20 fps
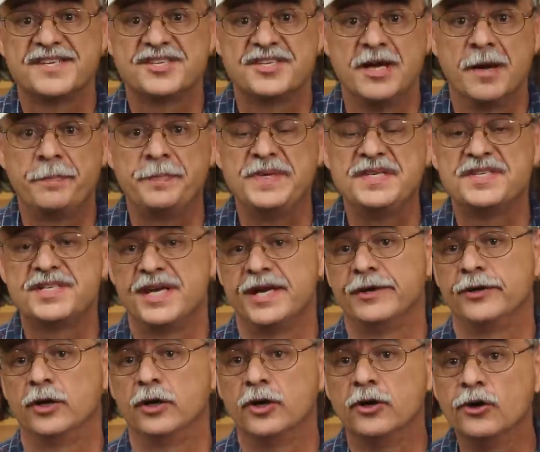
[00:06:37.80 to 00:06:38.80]
Stumpy
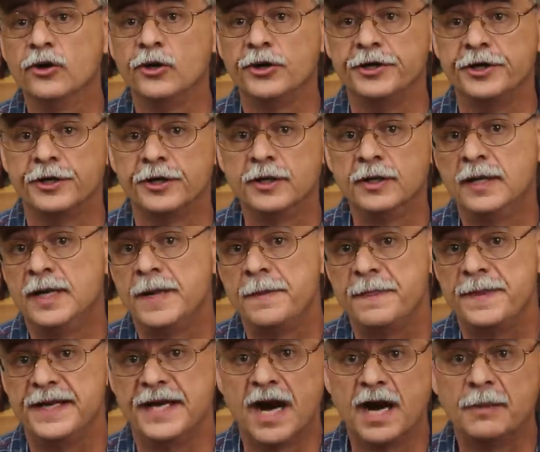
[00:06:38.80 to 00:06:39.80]
said earlier,
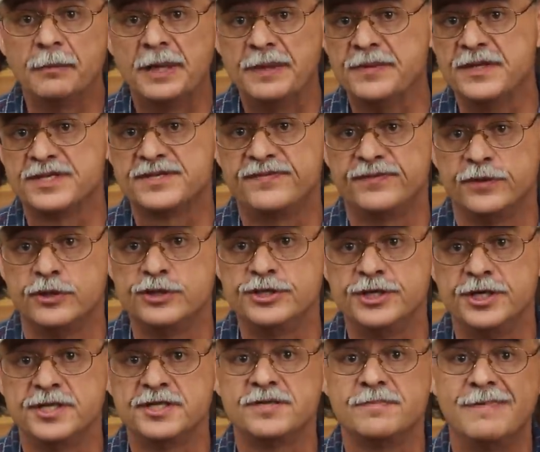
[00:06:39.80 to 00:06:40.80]
the arm on this
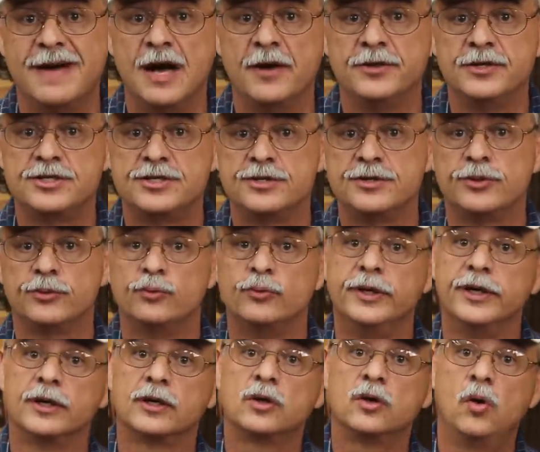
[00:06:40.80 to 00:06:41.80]
version is mounted to the
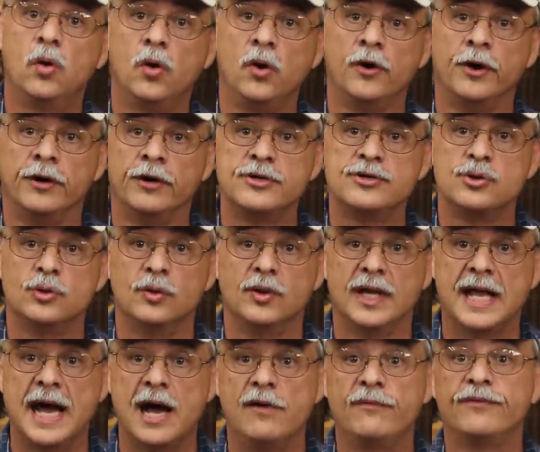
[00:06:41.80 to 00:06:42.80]
rear corner to
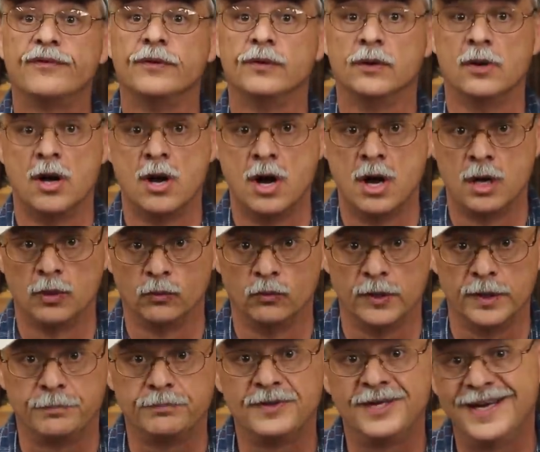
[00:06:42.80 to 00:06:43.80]
allow for long
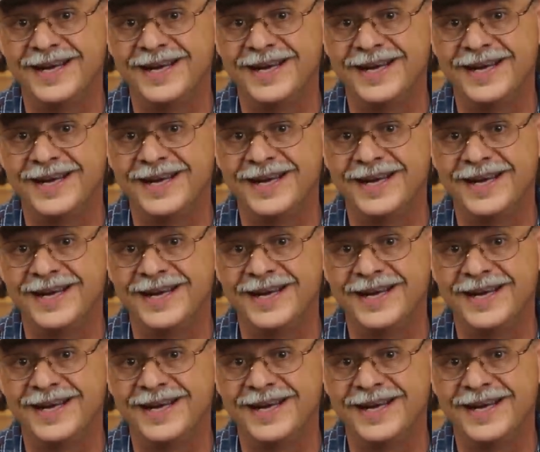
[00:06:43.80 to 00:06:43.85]
rip